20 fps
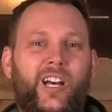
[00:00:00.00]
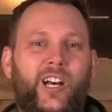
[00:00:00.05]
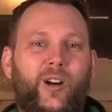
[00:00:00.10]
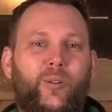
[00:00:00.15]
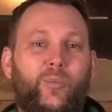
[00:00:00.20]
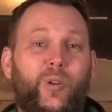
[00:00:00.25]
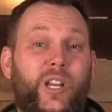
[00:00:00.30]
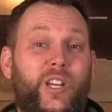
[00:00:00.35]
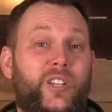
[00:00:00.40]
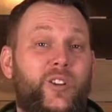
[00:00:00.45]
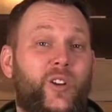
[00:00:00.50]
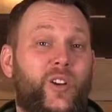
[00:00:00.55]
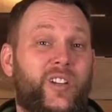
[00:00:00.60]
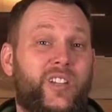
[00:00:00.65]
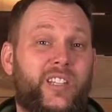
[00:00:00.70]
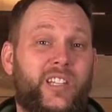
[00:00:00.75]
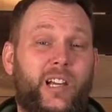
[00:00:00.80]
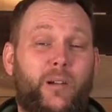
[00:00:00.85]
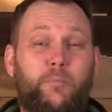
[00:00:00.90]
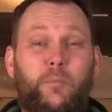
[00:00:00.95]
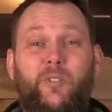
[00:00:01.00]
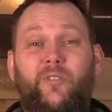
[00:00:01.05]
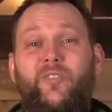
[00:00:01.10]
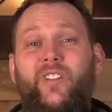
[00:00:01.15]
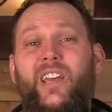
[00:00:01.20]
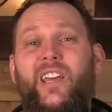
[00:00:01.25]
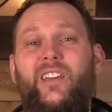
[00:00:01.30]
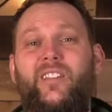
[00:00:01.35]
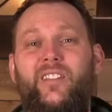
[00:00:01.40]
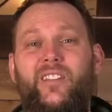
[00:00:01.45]
But he took a step of
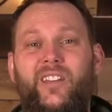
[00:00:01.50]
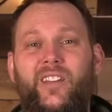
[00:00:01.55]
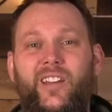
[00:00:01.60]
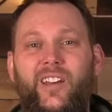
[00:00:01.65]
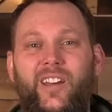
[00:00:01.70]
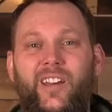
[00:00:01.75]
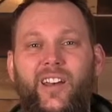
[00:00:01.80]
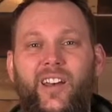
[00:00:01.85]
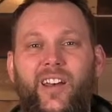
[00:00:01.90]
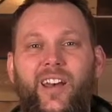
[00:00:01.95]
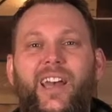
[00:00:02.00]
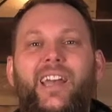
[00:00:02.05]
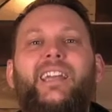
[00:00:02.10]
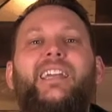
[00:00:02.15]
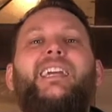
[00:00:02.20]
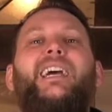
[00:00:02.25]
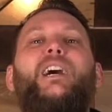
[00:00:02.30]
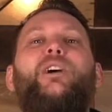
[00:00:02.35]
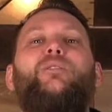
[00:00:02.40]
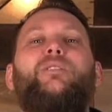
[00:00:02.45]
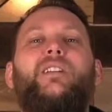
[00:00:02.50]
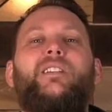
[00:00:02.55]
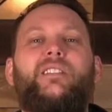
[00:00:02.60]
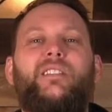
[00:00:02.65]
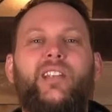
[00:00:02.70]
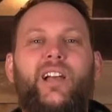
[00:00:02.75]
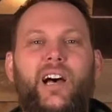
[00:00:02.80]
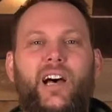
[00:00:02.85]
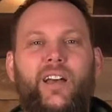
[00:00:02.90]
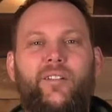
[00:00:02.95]
faith, and countless
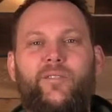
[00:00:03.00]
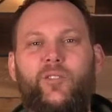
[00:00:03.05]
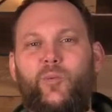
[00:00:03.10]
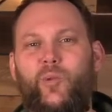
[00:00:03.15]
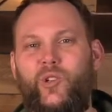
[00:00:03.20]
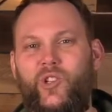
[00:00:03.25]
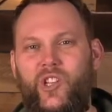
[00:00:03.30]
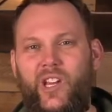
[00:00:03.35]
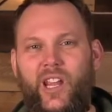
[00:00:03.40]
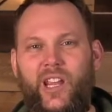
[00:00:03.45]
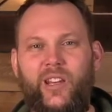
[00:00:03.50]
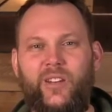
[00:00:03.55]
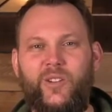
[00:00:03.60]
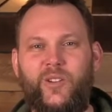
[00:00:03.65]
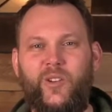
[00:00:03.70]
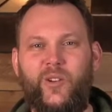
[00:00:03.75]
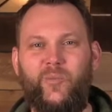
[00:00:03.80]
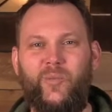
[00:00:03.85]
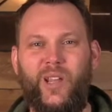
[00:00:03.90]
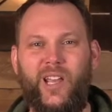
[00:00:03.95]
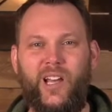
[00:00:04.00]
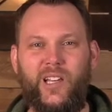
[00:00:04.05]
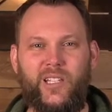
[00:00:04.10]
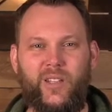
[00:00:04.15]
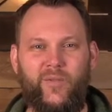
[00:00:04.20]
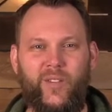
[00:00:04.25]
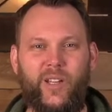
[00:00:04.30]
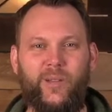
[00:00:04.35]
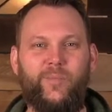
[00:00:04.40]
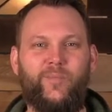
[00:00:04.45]
lives were changed because
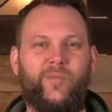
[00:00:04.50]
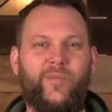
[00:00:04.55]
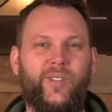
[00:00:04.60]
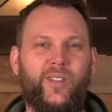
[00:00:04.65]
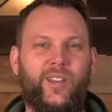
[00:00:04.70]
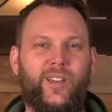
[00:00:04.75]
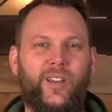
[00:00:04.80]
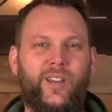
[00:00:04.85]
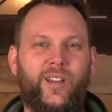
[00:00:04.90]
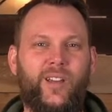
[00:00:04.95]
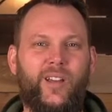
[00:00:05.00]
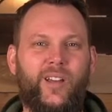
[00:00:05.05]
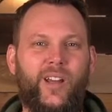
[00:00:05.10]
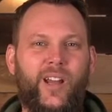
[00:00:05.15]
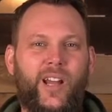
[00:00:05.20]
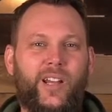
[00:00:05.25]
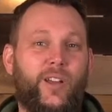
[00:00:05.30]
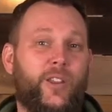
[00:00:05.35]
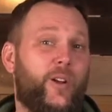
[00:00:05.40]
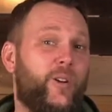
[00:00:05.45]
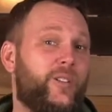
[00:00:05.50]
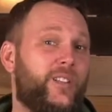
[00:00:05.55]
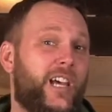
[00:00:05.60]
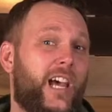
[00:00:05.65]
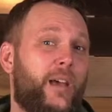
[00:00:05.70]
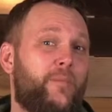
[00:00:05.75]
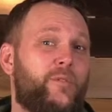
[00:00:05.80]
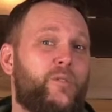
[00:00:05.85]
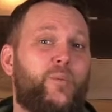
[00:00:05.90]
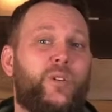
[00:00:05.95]
of it. Now, there are
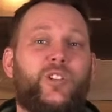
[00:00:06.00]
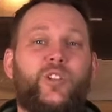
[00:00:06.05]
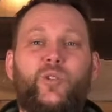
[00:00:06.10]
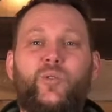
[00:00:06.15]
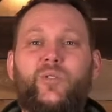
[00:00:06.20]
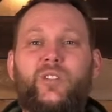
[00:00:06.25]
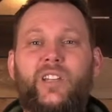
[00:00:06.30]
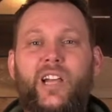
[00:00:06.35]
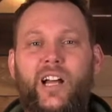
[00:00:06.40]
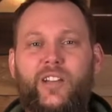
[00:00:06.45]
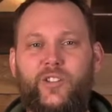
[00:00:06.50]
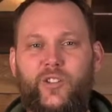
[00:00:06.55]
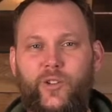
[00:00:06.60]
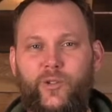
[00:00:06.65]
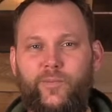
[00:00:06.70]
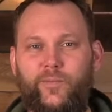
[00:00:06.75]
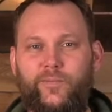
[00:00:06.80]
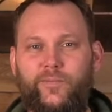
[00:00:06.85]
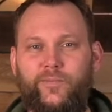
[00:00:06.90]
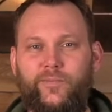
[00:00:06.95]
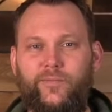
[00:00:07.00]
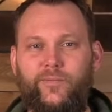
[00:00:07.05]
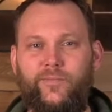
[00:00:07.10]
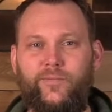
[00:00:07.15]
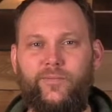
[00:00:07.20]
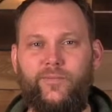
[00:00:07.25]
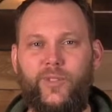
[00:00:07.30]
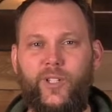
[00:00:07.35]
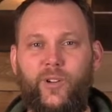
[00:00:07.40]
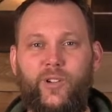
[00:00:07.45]
times we choose not to.
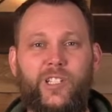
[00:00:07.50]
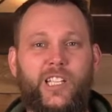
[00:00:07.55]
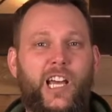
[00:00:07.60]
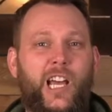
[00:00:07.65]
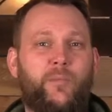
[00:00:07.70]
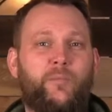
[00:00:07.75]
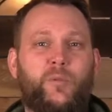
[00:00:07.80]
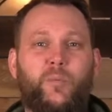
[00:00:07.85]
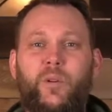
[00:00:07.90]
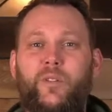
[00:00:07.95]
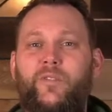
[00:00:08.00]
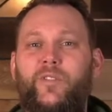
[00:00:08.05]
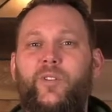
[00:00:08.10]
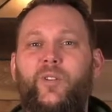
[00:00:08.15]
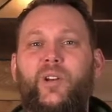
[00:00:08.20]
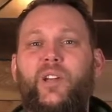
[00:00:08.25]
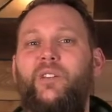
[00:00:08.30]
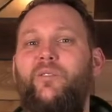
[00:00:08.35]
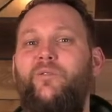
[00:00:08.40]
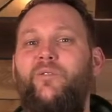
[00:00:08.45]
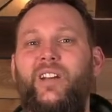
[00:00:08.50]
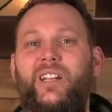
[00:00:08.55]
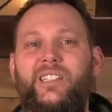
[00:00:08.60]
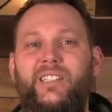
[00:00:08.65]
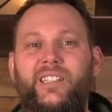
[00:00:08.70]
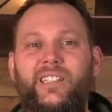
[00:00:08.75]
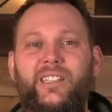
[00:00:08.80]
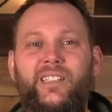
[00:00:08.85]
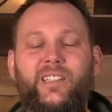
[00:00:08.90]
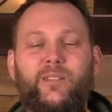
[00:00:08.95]
There are times we feel
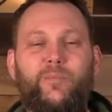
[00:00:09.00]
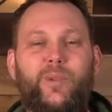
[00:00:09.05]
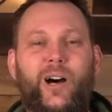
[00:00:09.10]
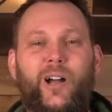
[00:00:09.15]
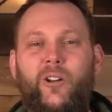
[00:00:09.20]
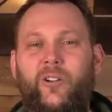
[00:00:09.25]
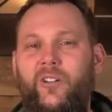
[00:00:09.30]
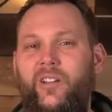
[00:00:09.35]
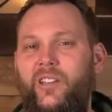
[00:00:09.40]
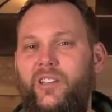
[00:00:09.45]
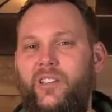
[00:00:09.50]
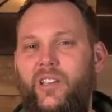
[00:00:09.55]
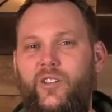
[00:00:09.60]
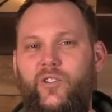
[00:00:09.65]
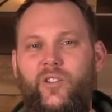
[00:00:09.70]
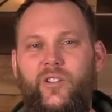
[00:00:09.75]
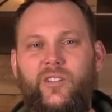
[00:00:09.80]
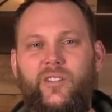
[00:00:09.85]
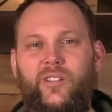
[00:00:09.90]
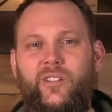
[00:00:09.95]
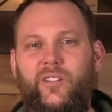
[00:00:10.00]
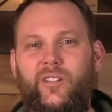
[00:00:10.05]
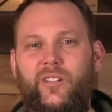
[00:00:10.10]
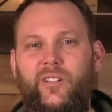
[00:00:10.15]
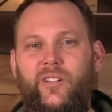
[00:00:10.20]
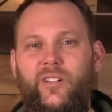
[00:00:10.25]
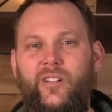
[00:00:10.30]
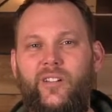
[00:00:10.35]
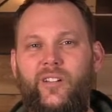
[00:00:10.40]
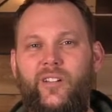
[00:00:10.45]
convicted about our decisions.
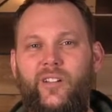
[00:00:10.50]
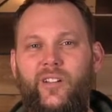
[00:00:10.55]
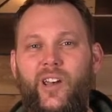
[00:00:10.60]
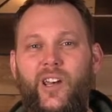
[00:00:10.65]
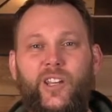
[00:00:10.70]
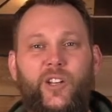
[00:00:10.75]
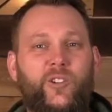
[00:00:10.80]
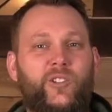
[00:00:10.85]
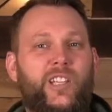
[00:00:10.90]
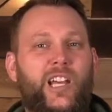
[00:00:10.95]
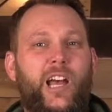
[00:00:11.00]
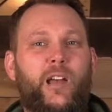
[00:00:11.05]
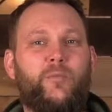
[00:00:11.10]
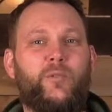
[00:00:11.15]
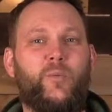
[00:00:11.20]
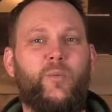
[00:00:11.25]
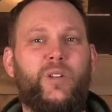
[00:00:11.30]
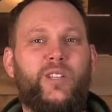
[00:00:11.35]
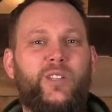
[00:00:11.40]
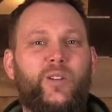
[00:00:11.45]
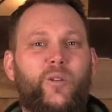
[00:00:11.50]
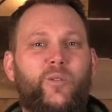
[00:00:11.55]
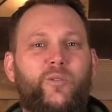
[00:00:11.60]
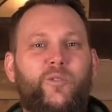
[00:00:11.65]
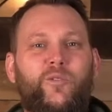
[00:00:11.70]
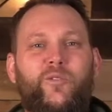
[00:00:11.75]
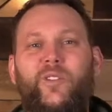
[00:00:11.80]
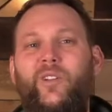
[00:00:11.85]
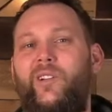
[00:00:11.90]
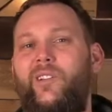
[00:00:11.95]
There are times we don't
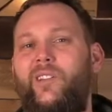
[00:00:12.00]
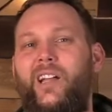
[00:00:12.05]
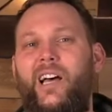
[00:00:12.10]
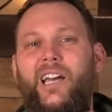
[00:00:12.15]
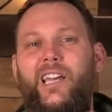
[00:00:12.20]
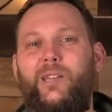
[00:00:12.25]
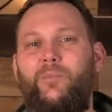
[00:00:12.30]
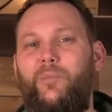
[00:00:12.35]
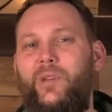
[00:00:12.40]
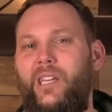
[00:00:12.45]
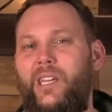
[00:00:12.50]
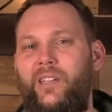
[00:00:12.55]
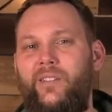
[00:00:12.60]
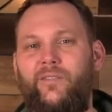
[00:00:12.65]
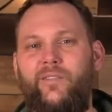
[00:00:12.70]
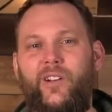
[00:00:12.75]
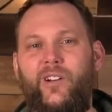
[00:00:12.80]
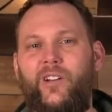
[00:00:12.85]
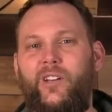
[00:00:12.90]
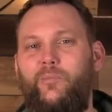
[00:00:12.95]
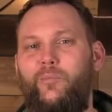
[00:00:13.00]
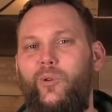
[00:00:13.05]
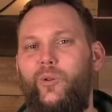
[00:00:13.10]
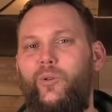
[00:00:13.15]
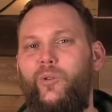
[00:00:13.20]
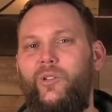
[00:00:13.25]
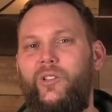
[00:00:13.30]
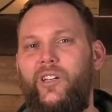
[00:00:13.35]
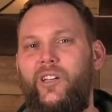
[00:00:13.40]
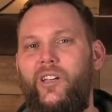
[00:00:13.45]
feel like being very
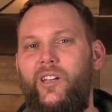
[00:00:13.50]
bold.